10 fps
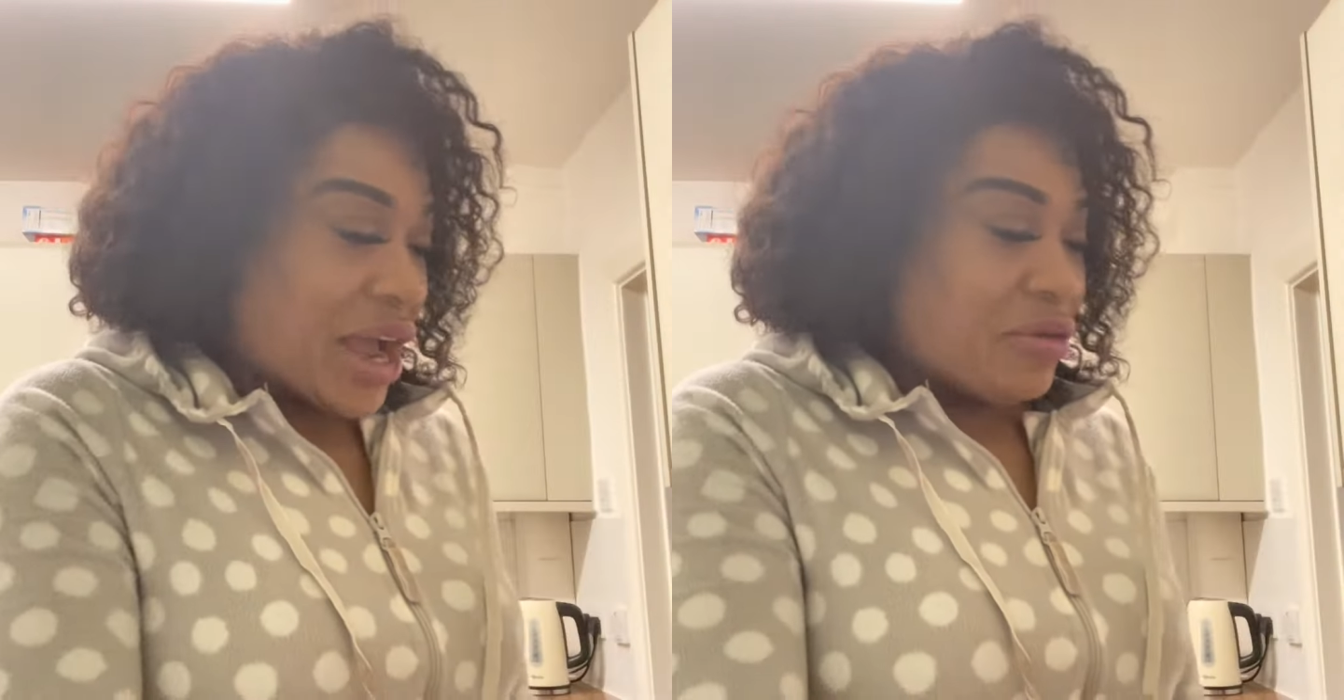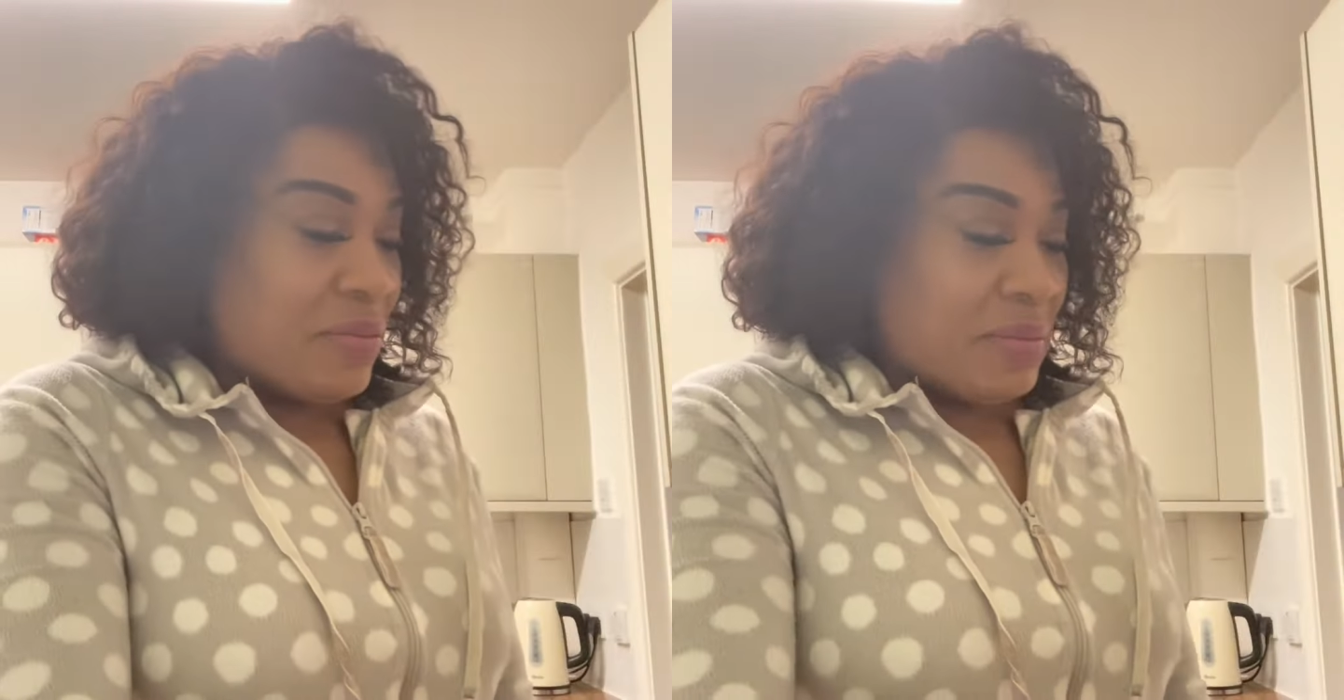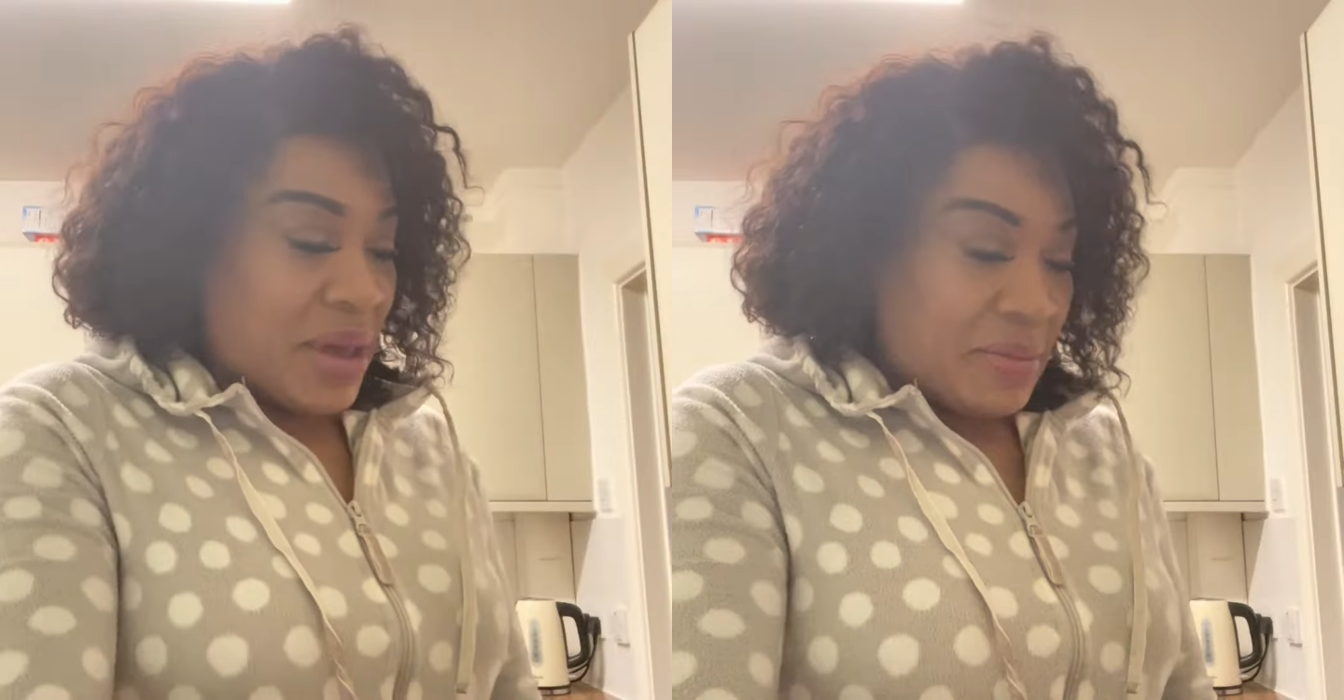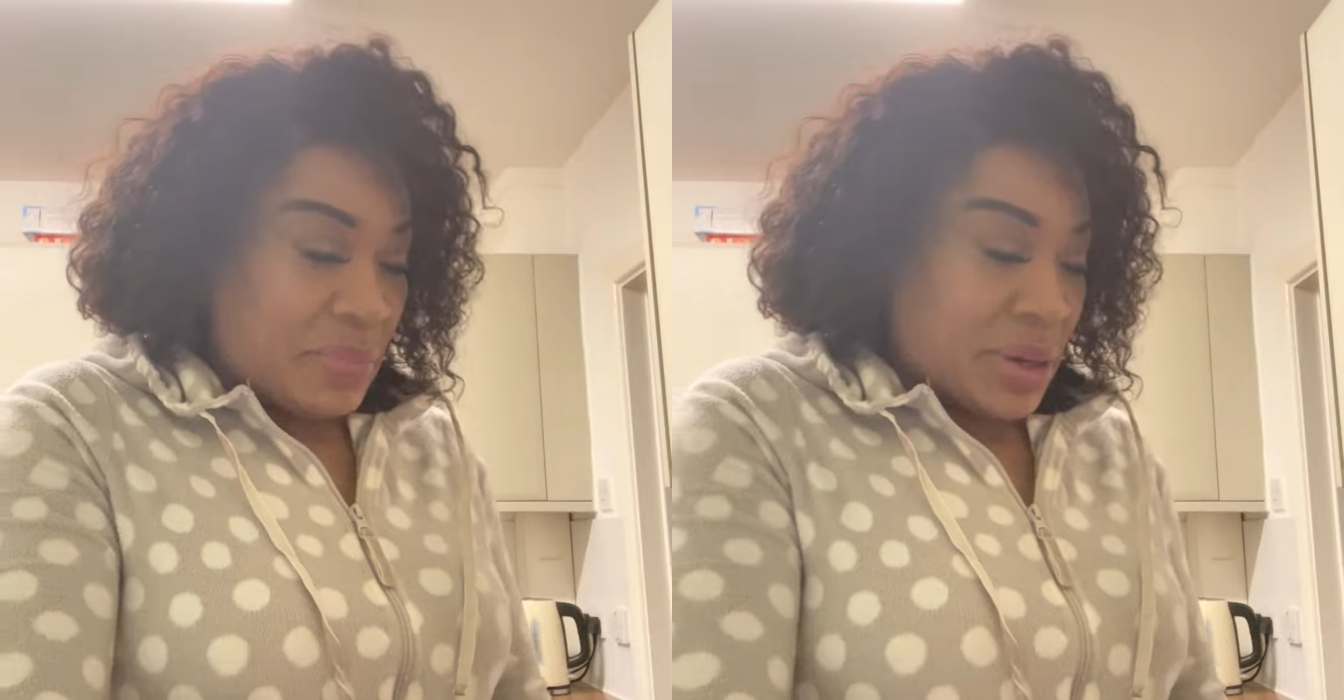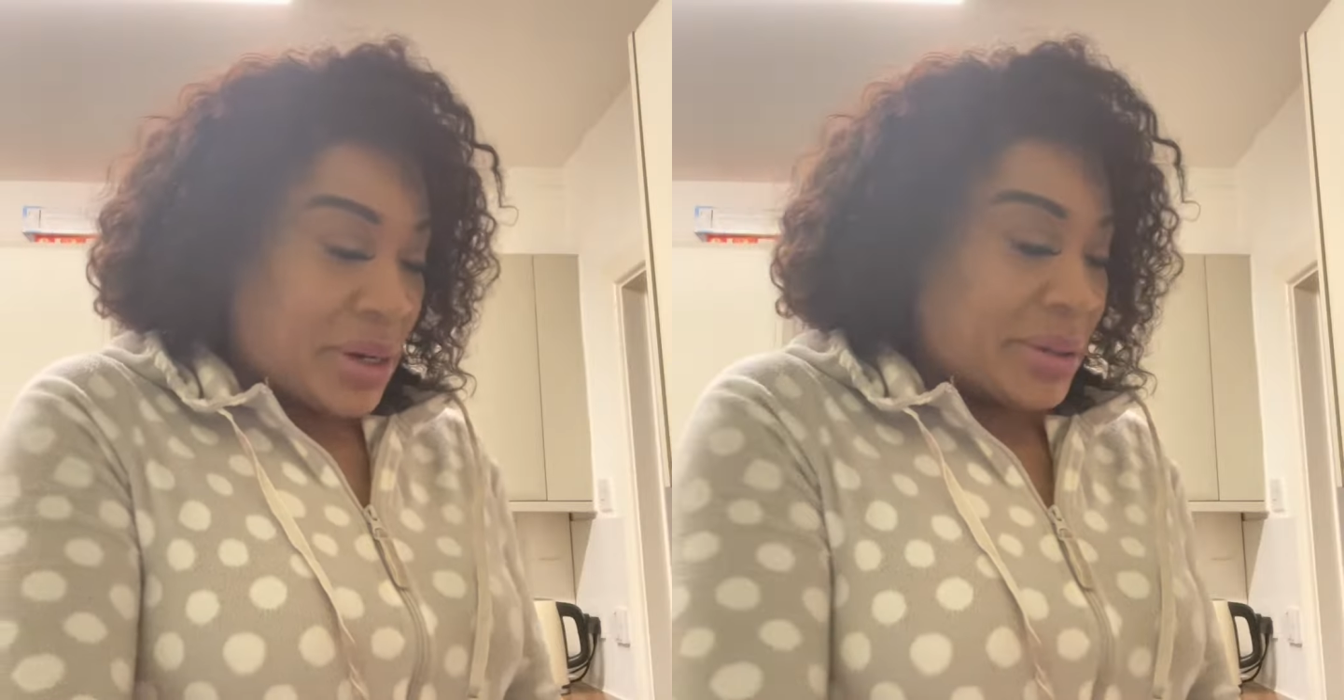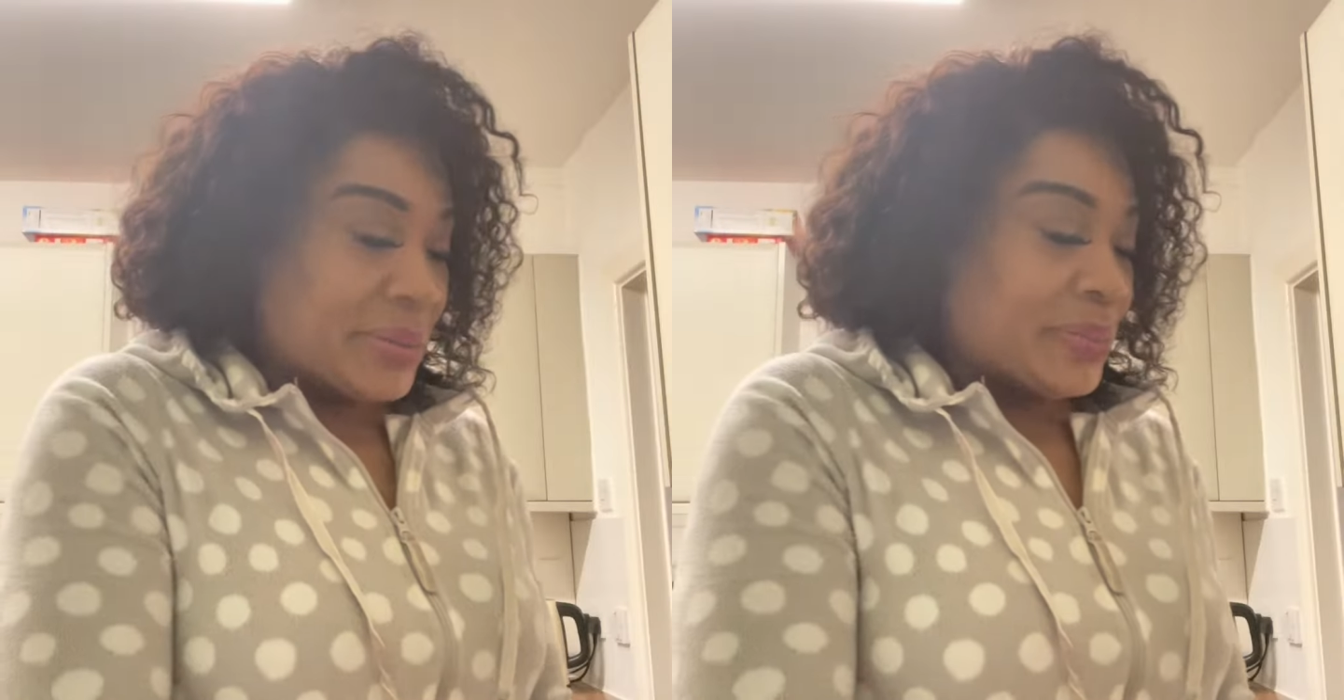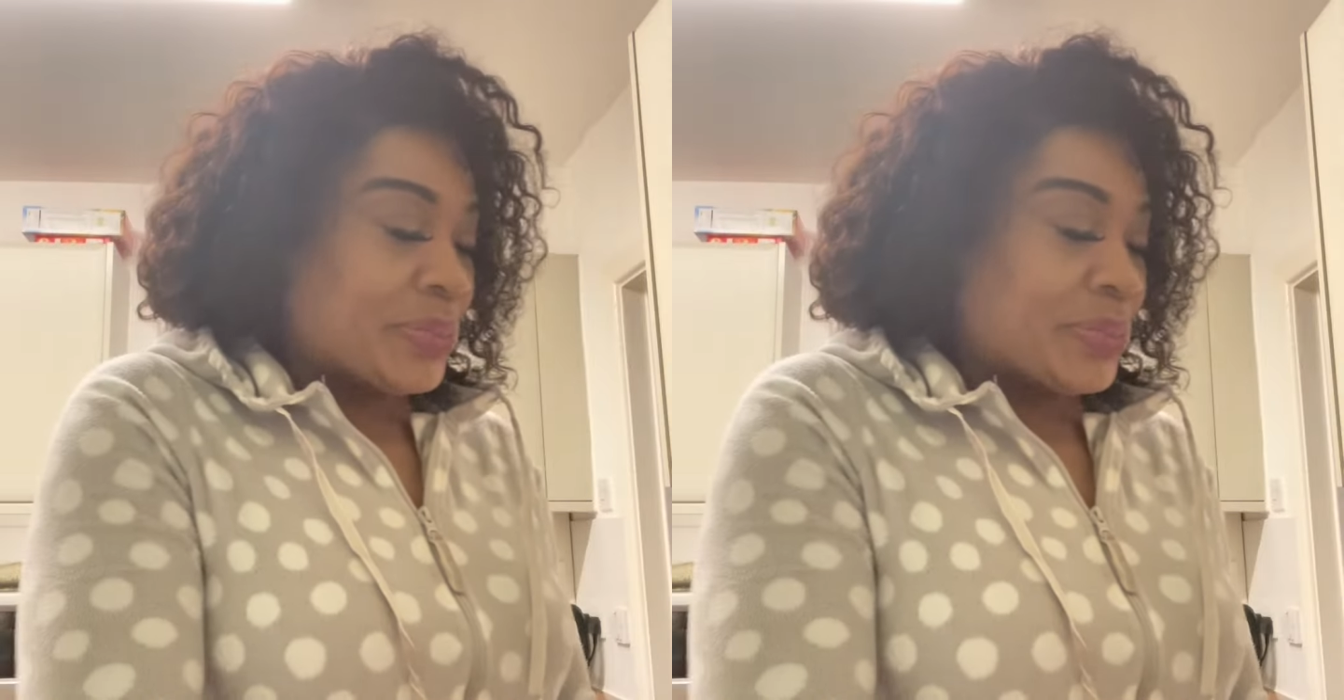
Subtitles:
I remembered